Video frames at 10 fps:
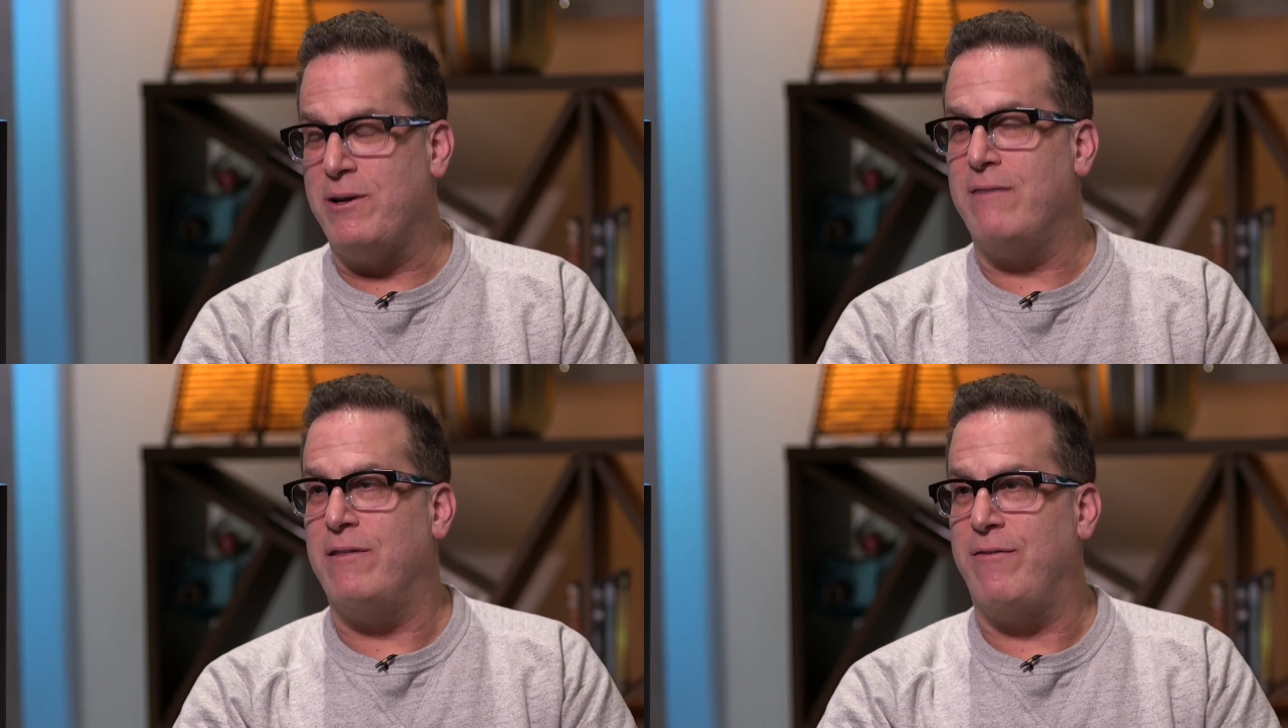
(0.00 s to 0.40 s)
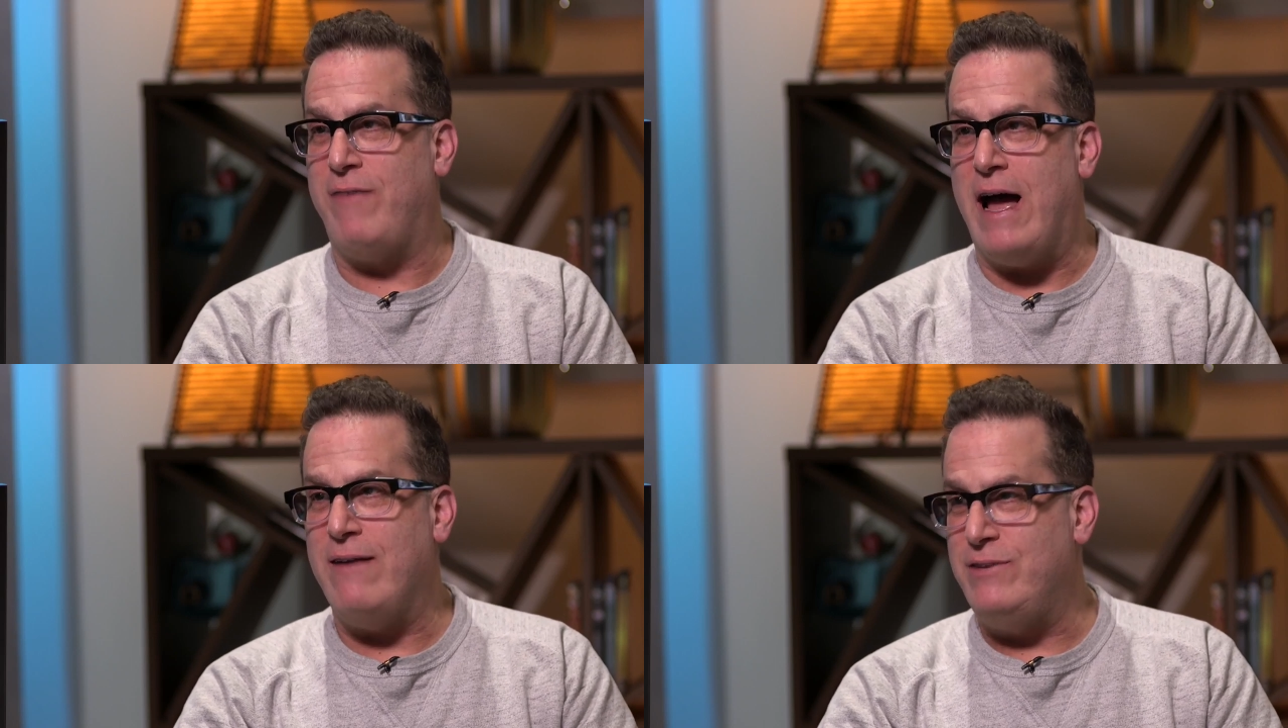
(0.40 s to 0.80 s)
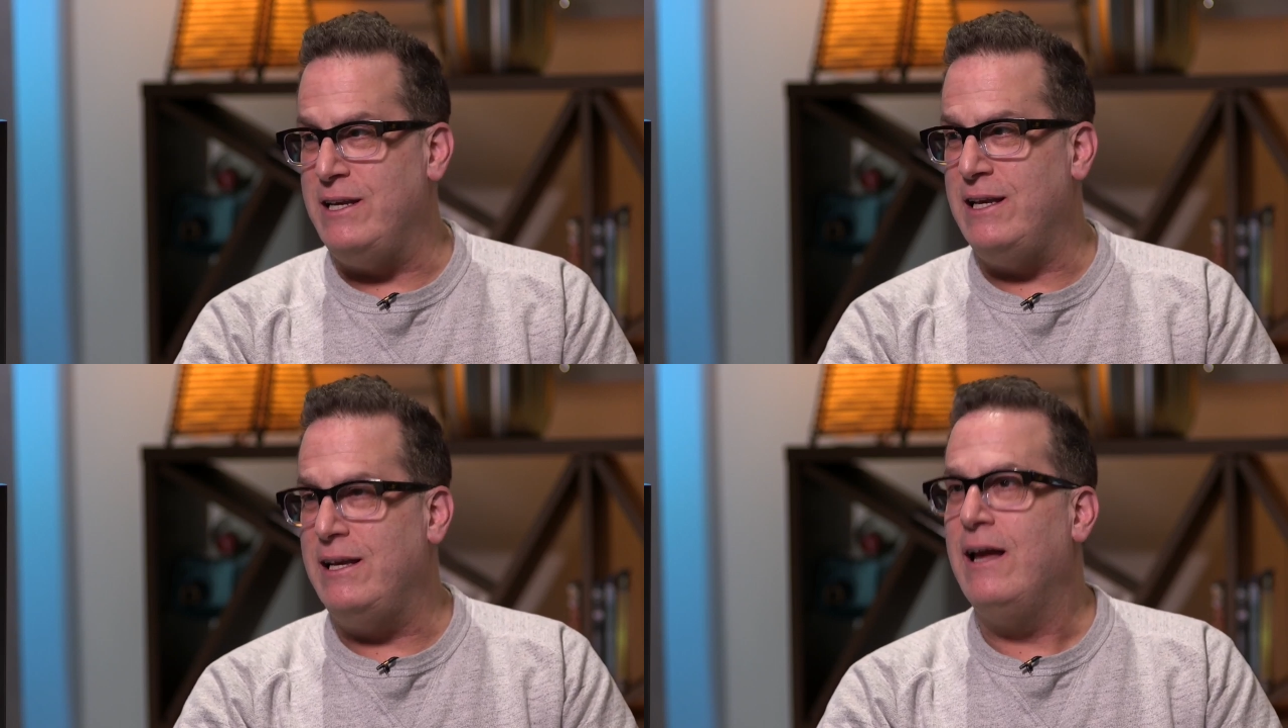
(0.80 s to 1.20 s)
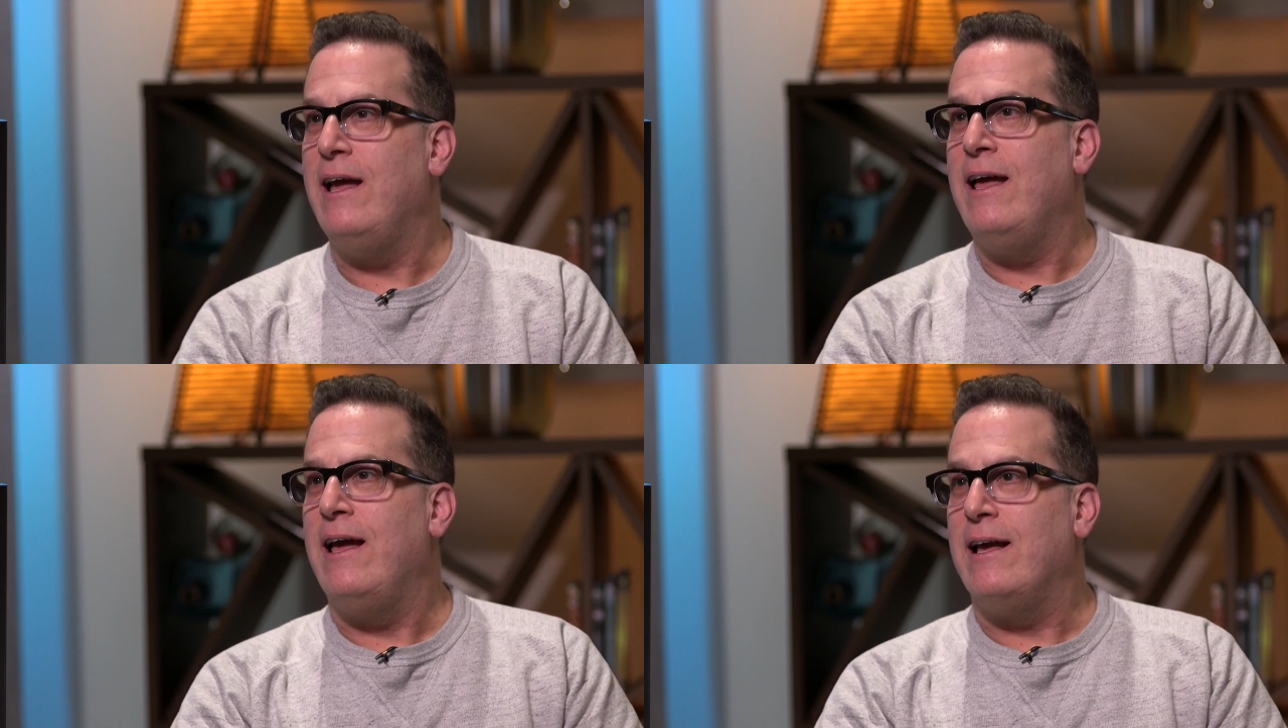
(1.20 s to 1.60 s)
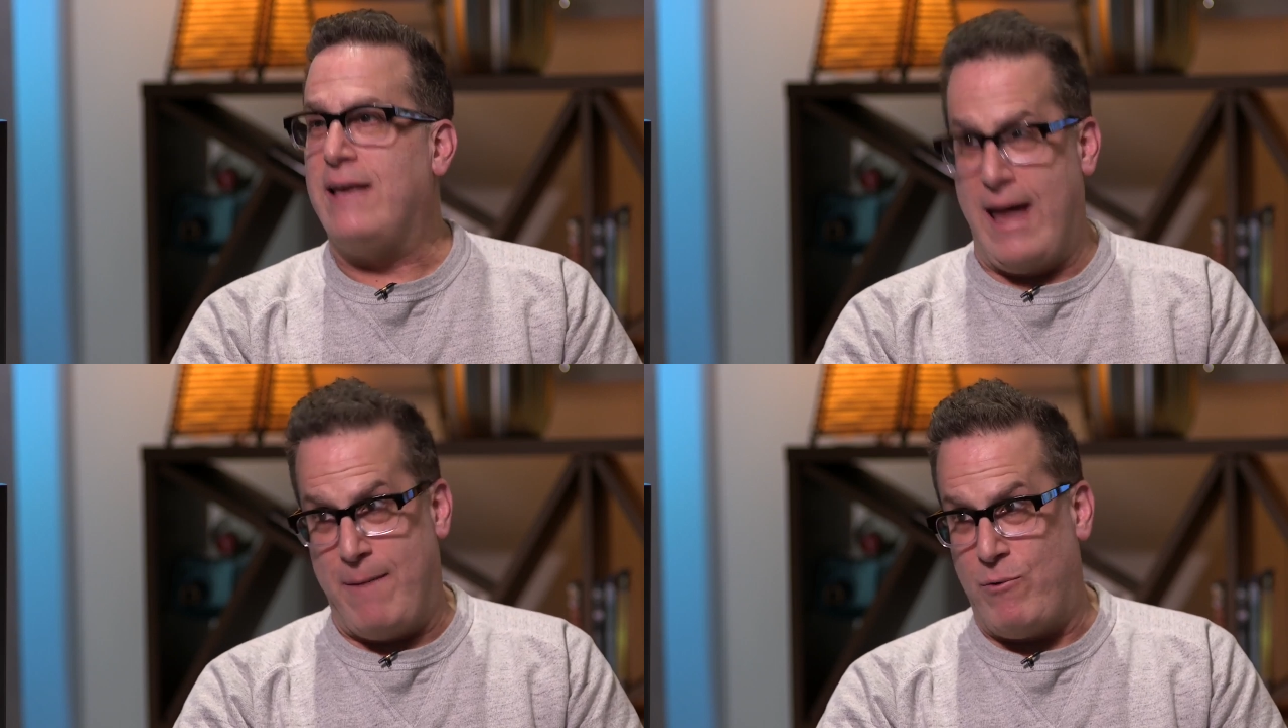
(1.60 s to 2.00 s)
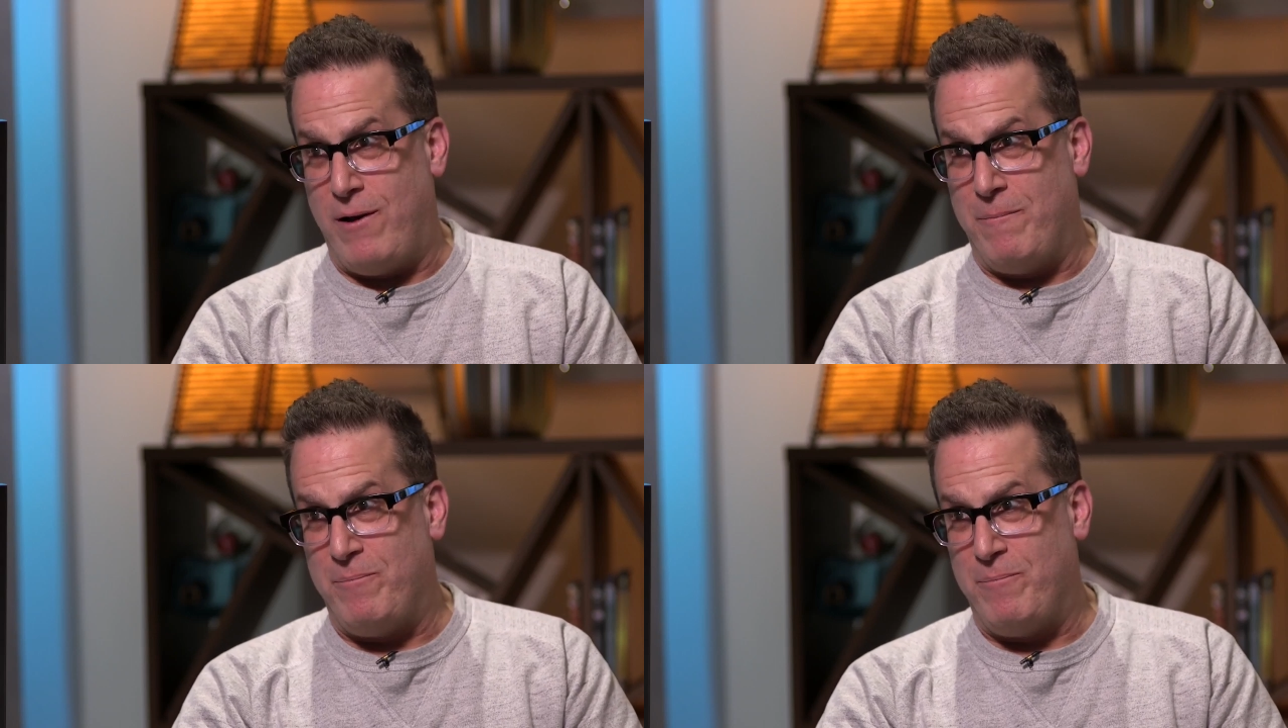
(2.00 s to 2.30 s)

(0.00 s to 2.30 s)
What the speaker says: of the 5D camera.